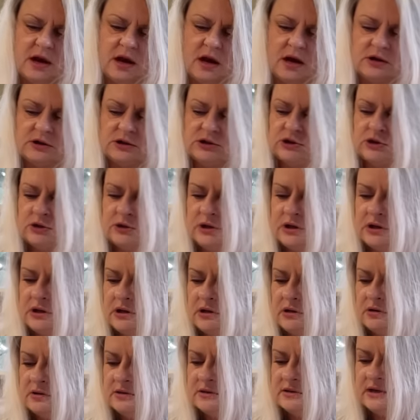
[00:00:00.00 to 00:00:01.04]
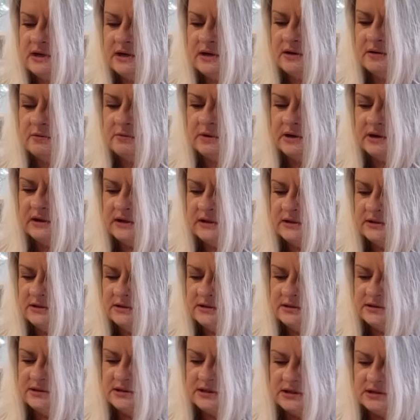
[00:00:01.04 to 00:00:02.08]
I'll show you here in a second when I get
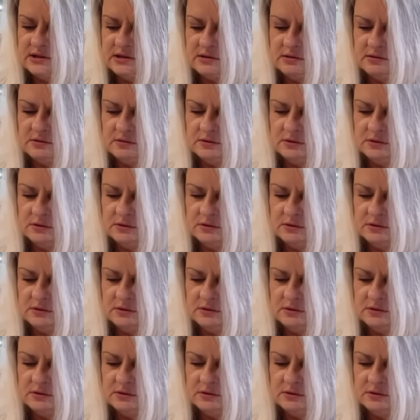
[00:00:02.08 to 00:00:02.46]
this done.